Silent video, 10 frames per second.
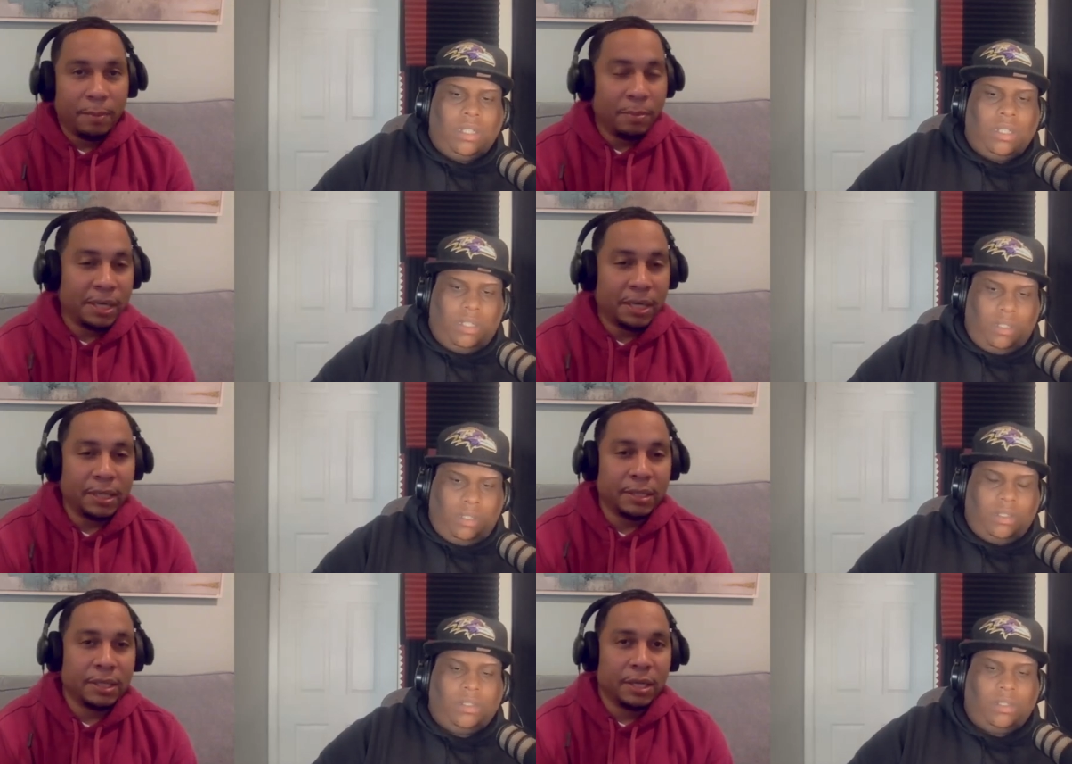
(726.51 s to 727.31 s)

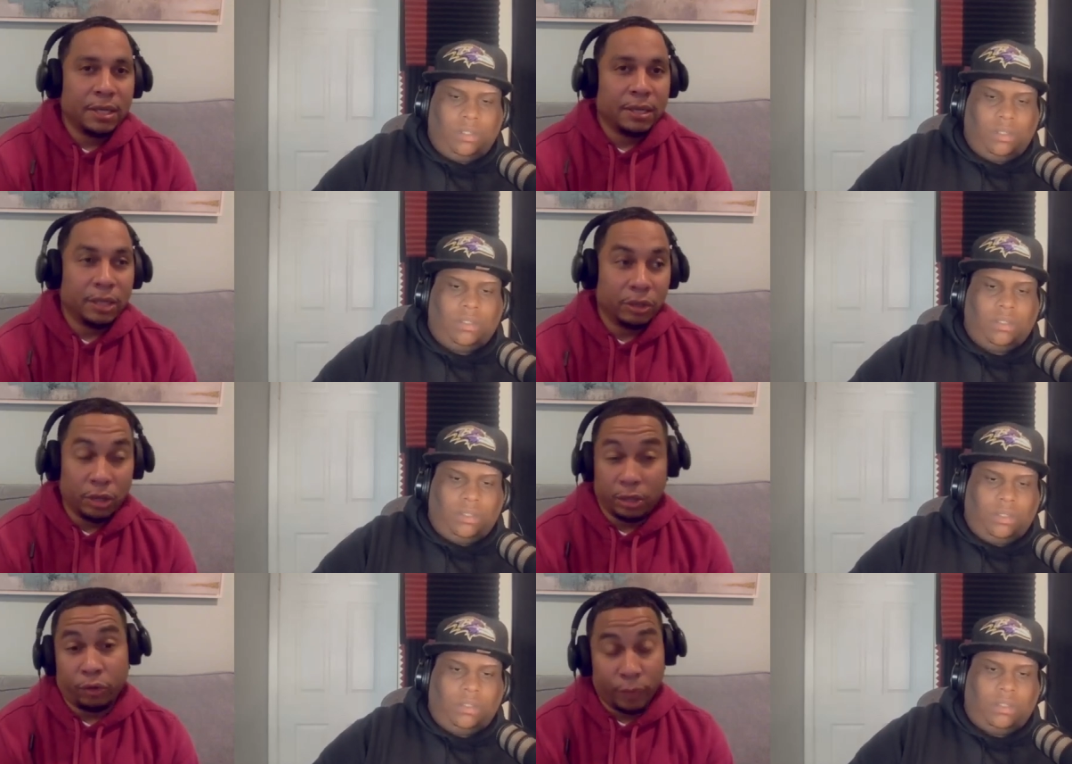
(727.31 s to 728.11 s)
Speaker 1: Because the,
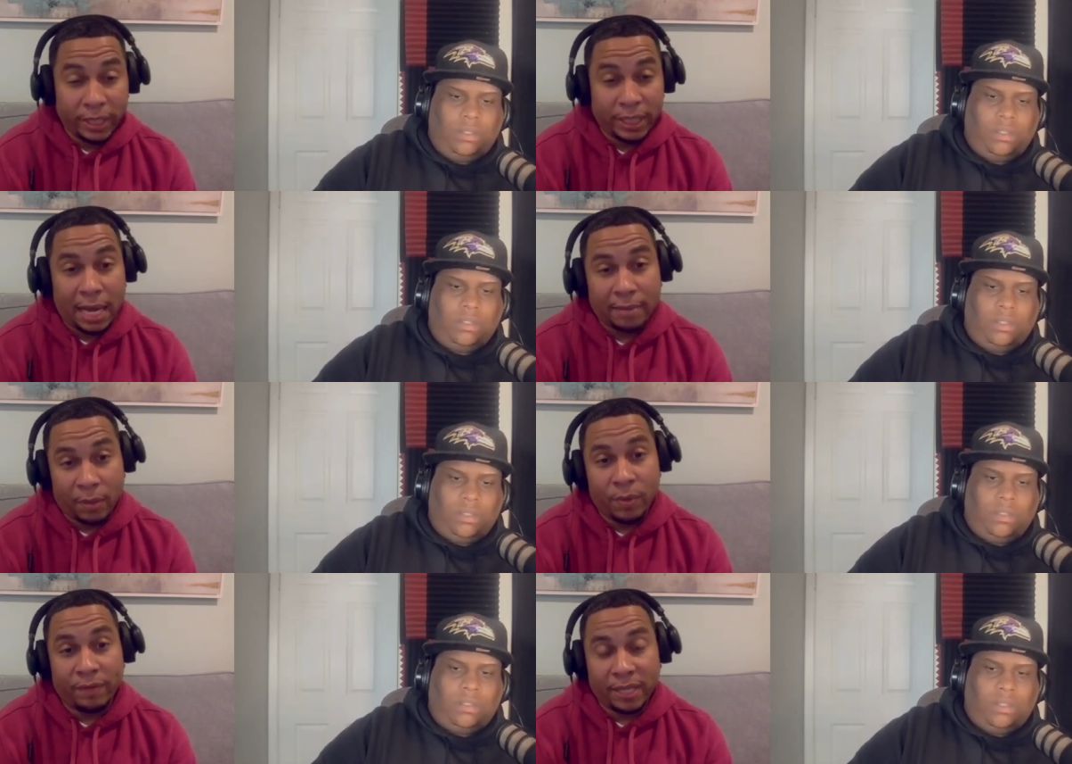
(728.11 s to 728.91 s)
the three times that
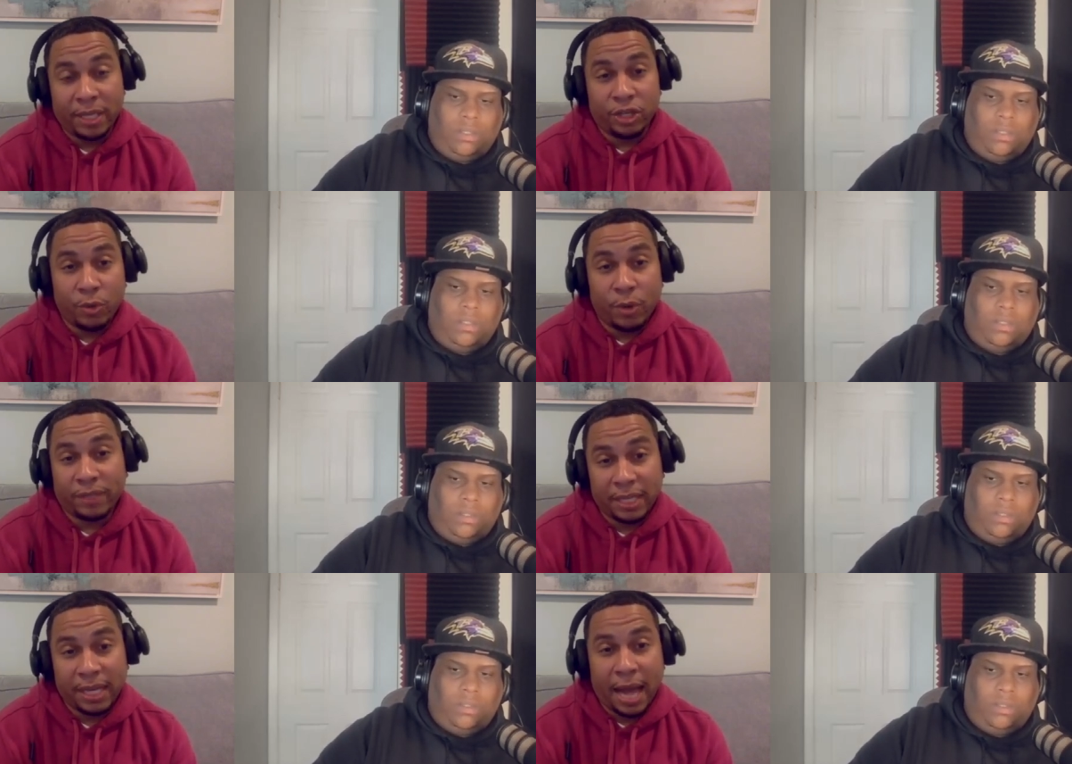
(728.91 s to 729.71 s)
we've seen a
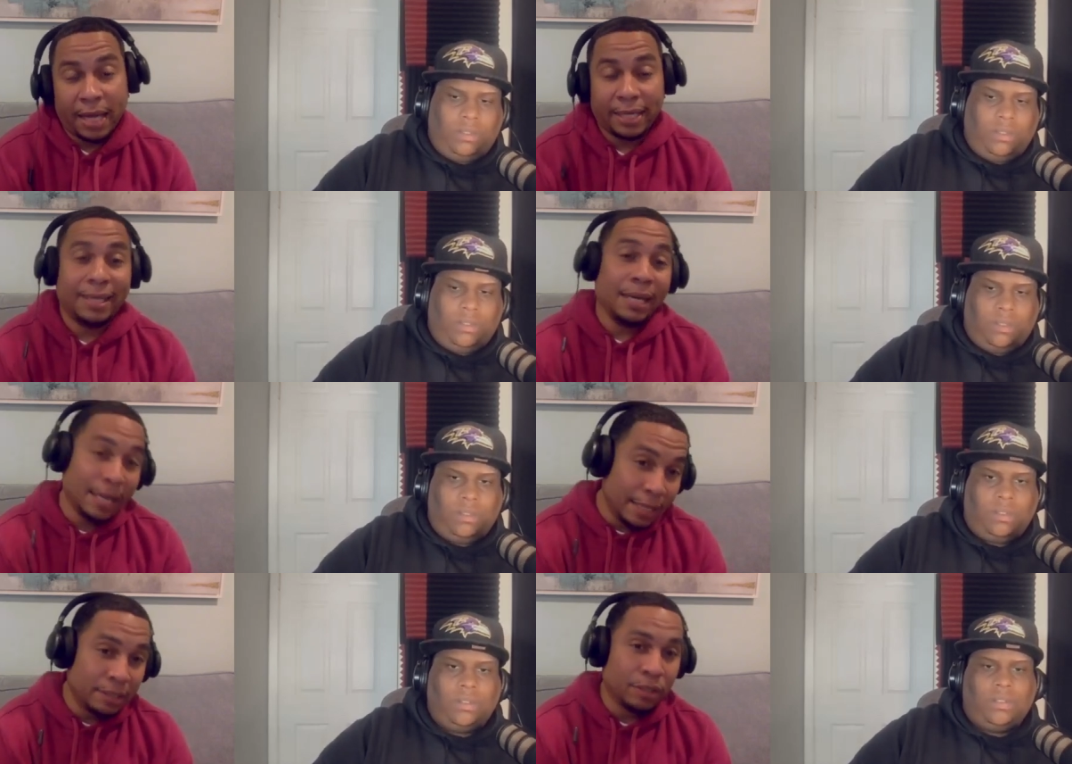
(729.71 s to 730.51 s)
UFC guy get
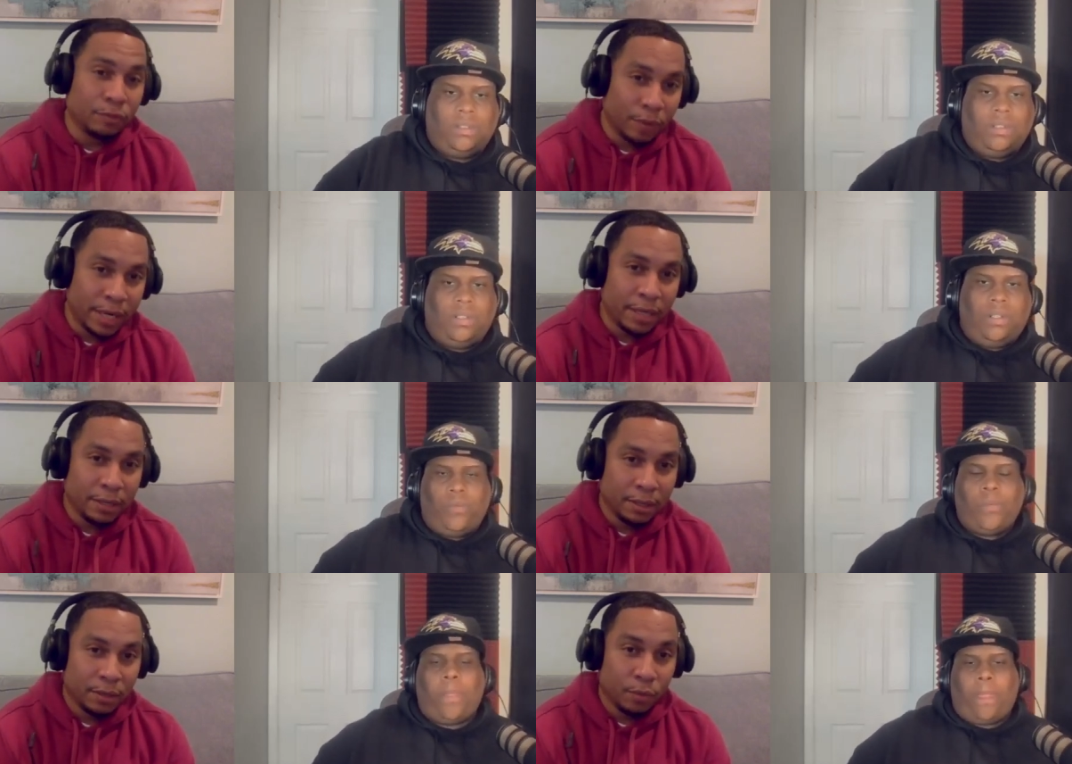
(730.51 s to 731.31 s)
into the ring
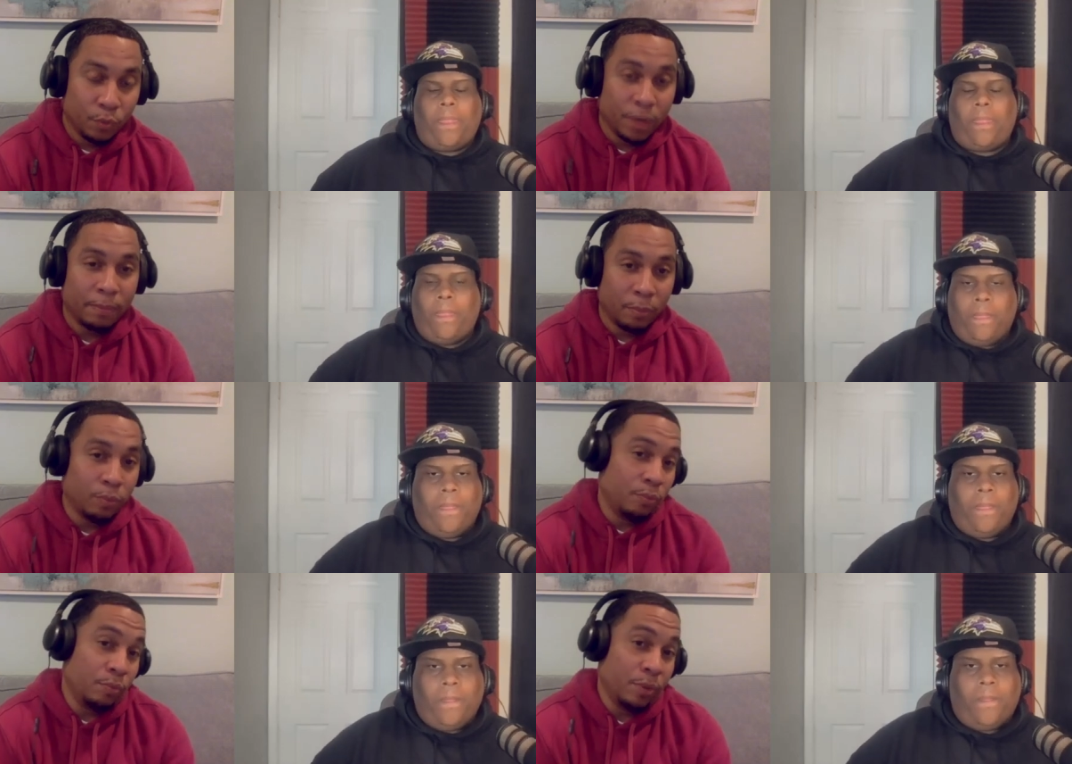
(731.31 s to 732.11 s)
would a
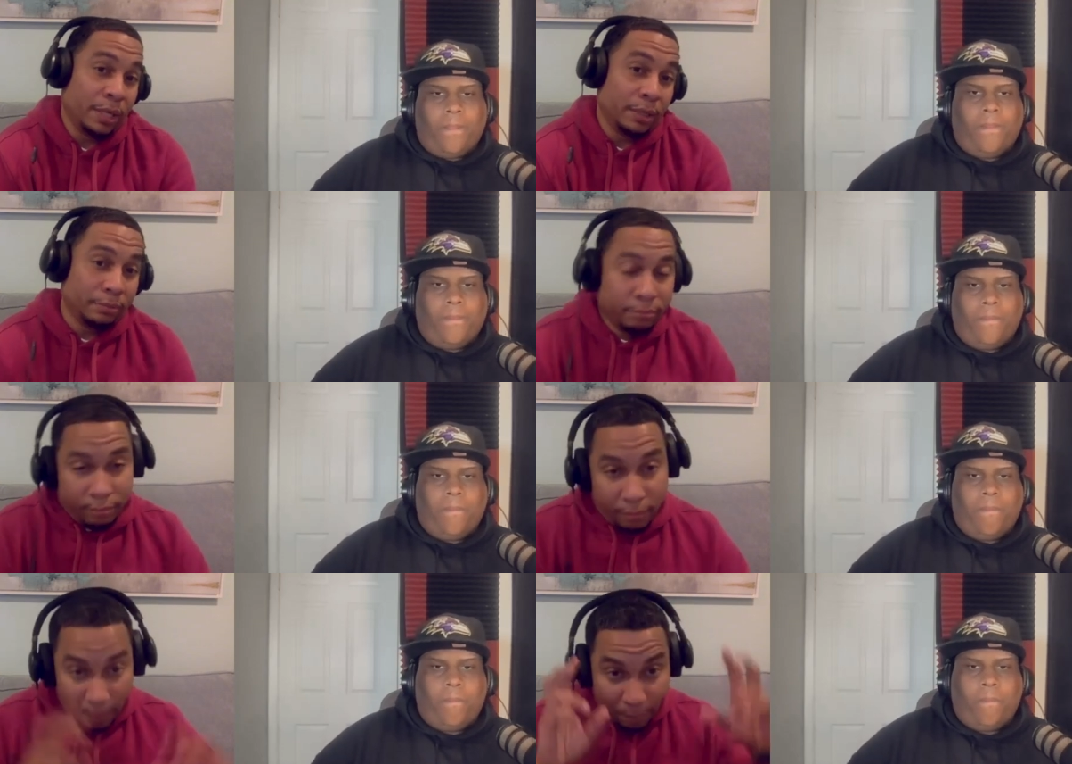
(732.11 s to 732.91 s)
would a
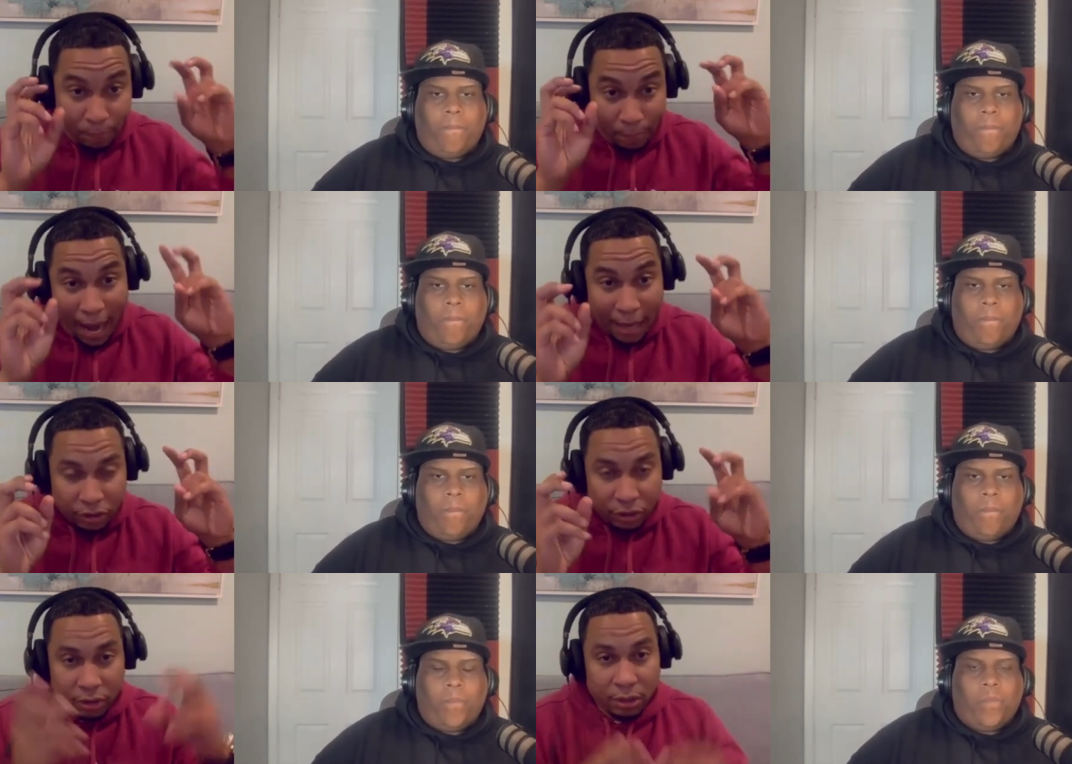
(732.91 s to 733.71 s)

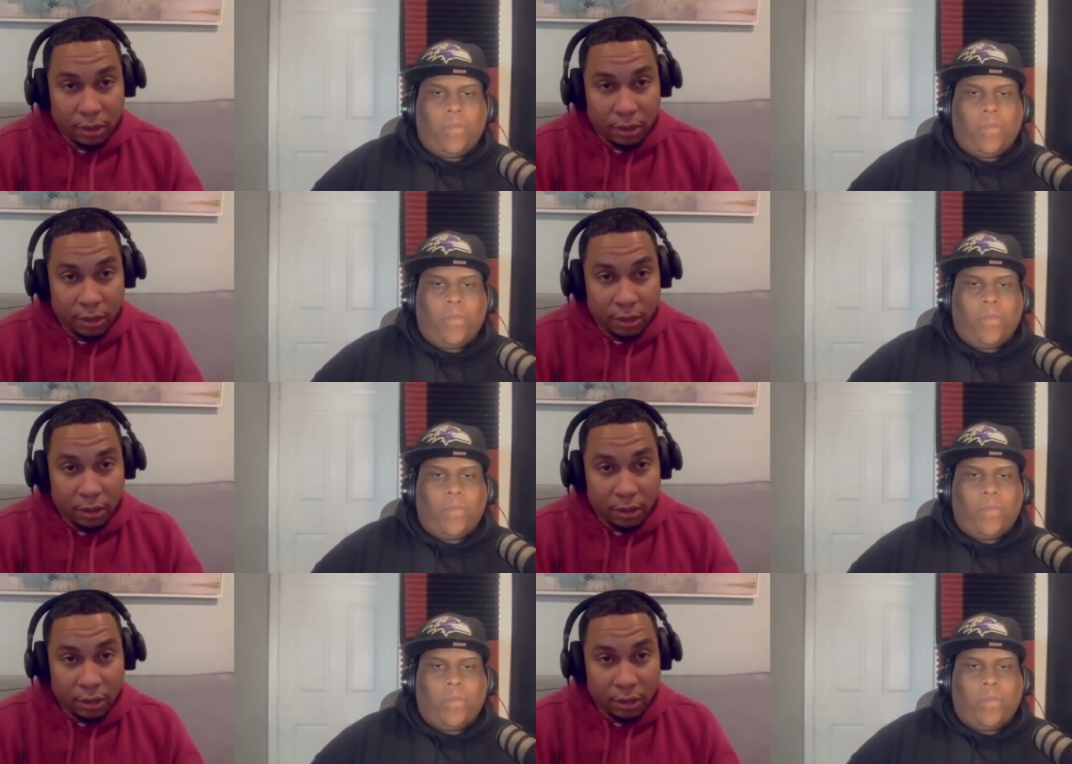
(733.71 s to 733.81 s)
boxer?